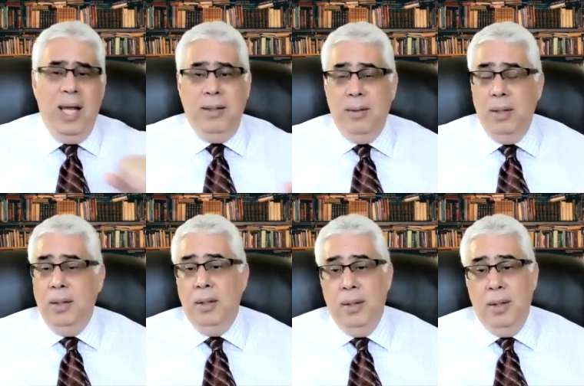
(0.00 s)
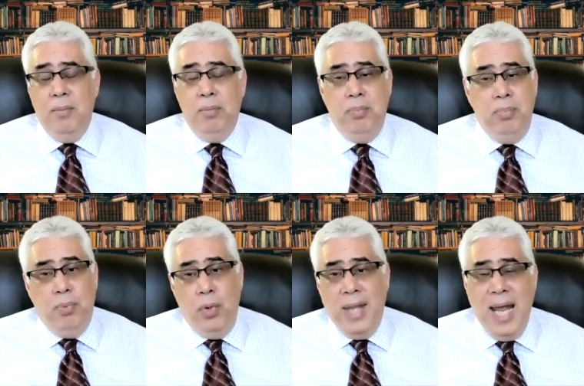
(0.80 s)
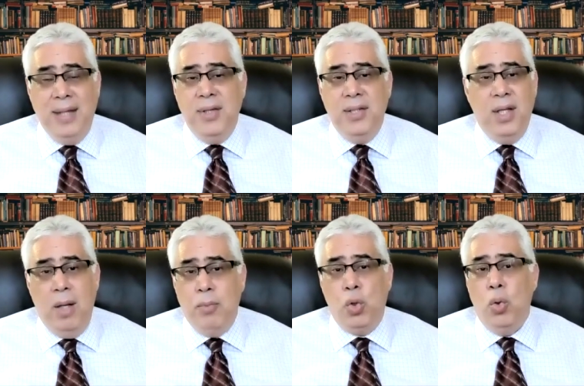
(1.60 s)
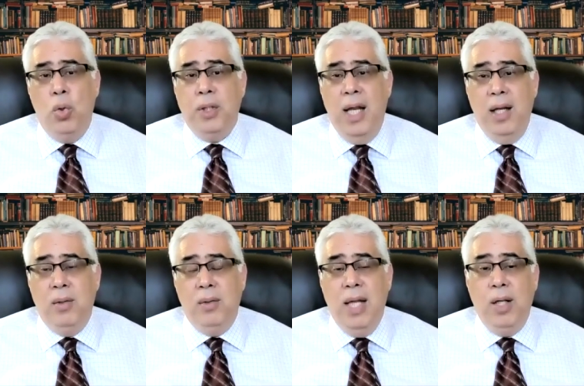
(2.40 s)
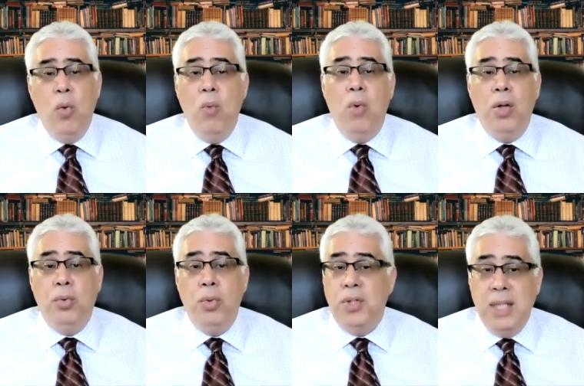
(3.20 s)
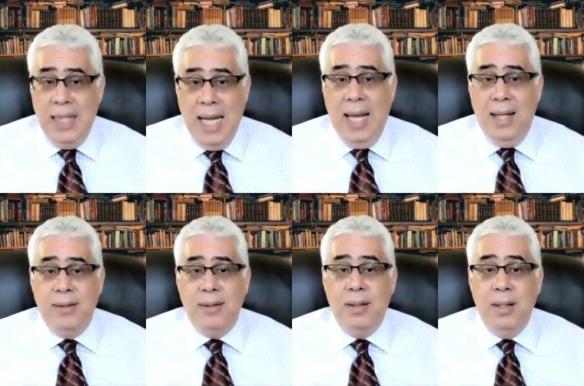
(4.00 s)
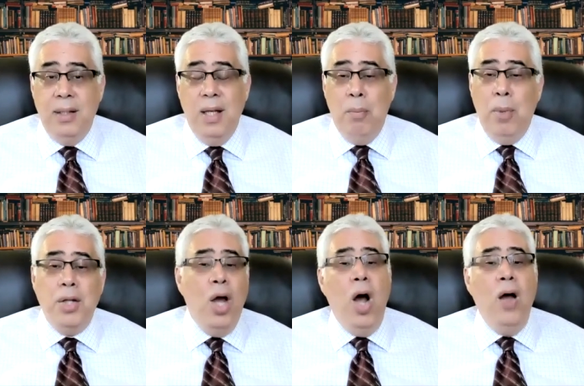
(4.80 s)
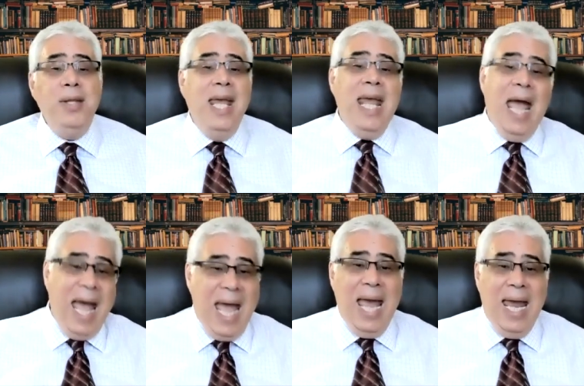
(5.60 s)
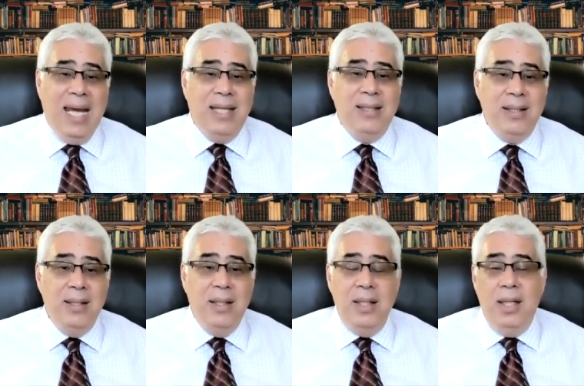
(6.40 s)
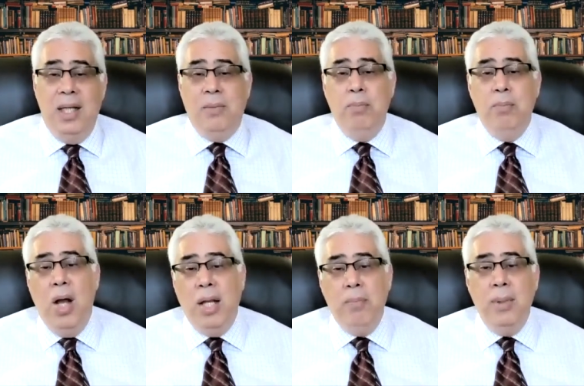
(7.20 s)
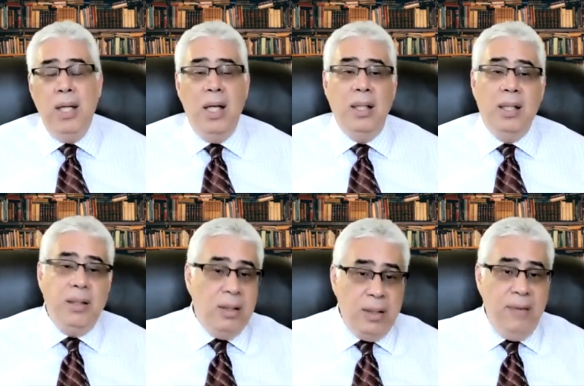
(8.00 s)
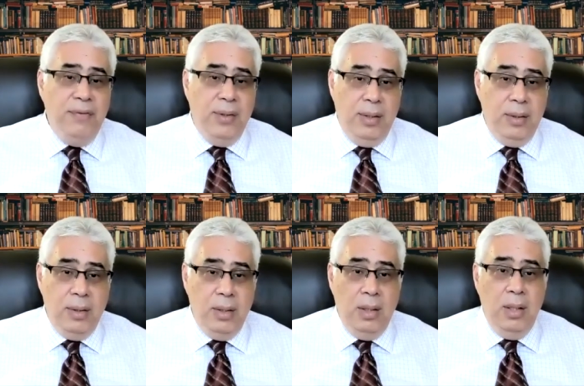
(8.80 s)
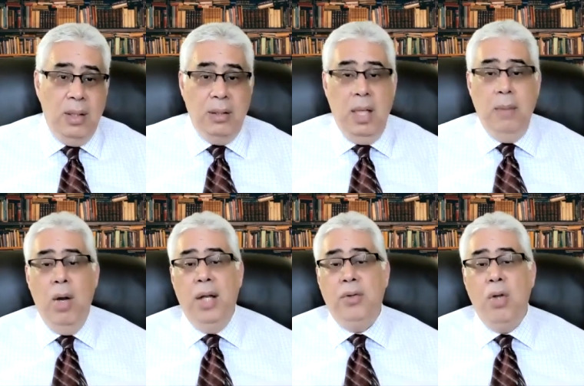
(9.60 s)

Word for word: and for that reason, I'm sure they, they don't want to see that. But how they act, it might be a little different. They might